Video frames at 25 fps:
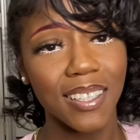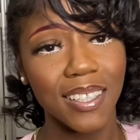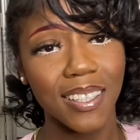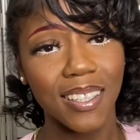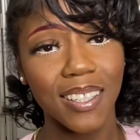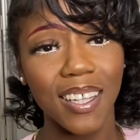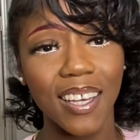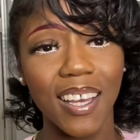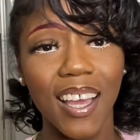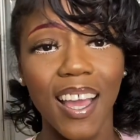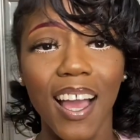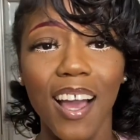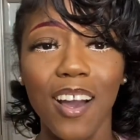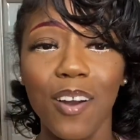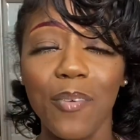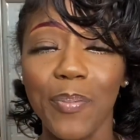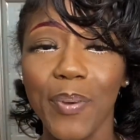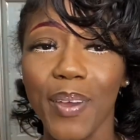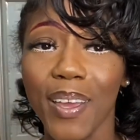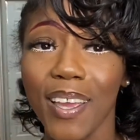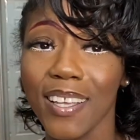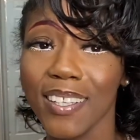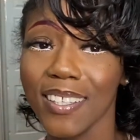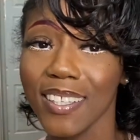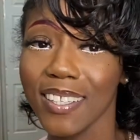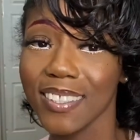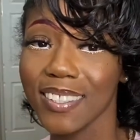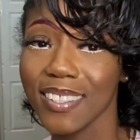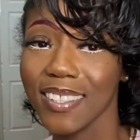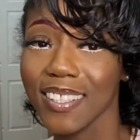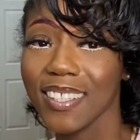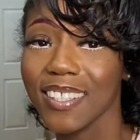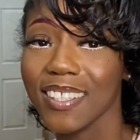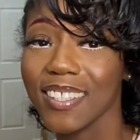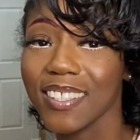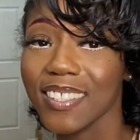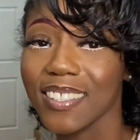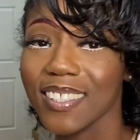Look at how pink this
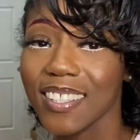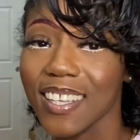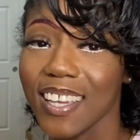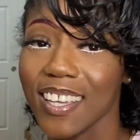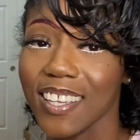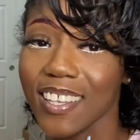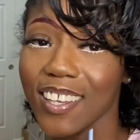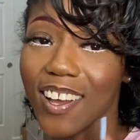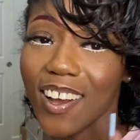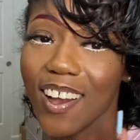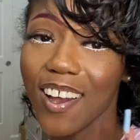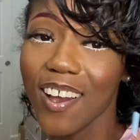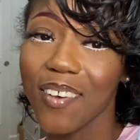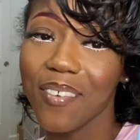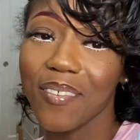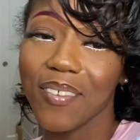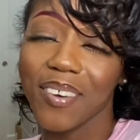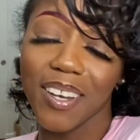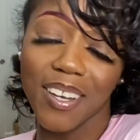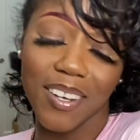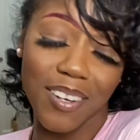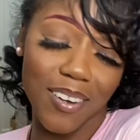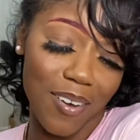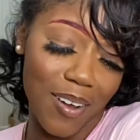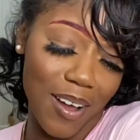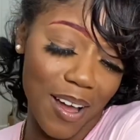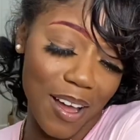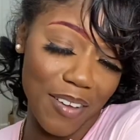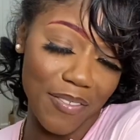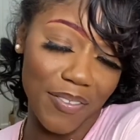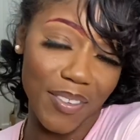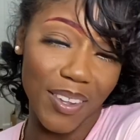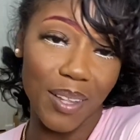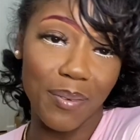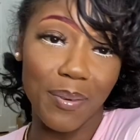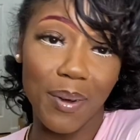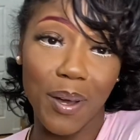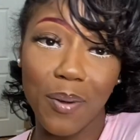is. And y'all already know how I
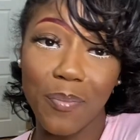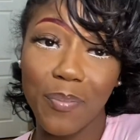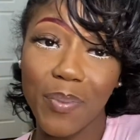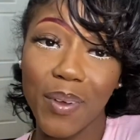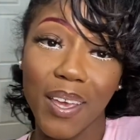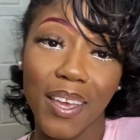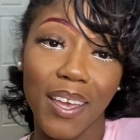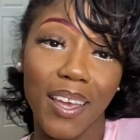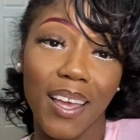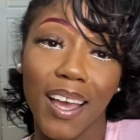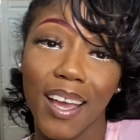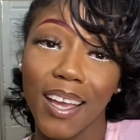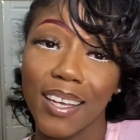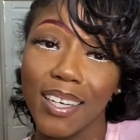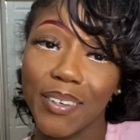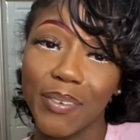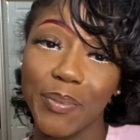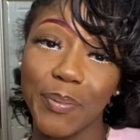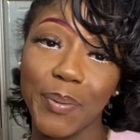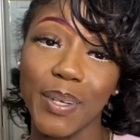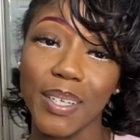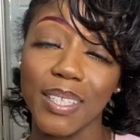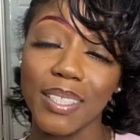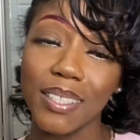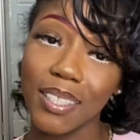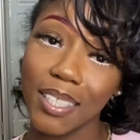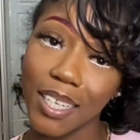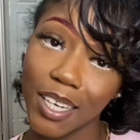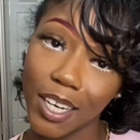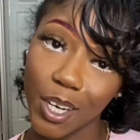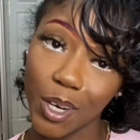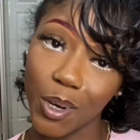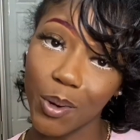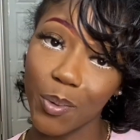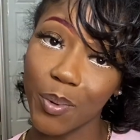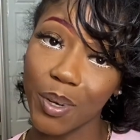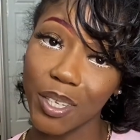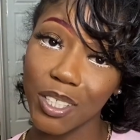feel about pink. I ain't even about to sit
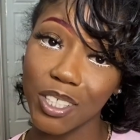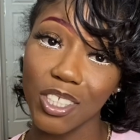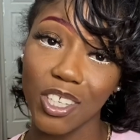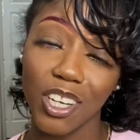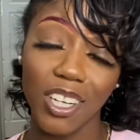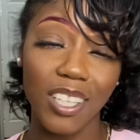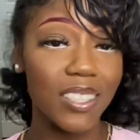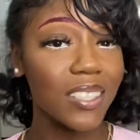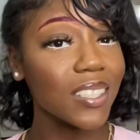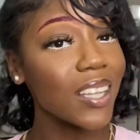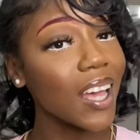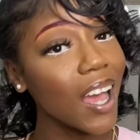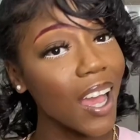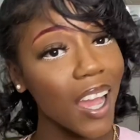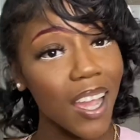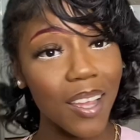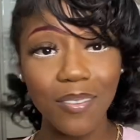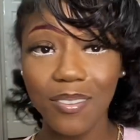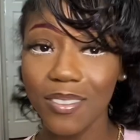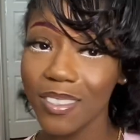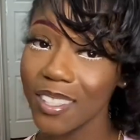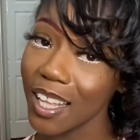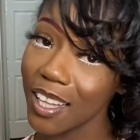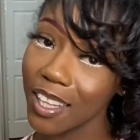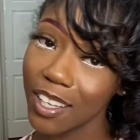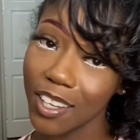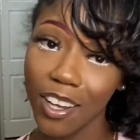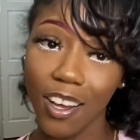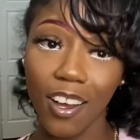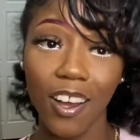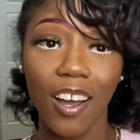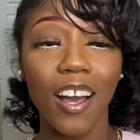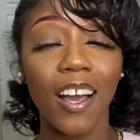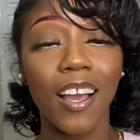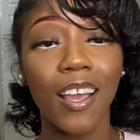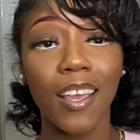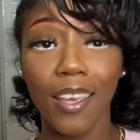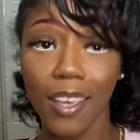here and waste y'all's time telling
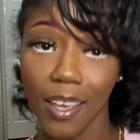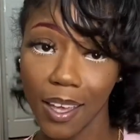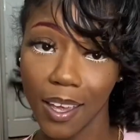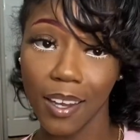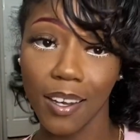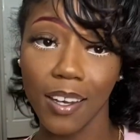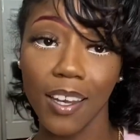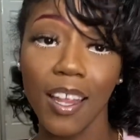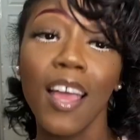y'all again.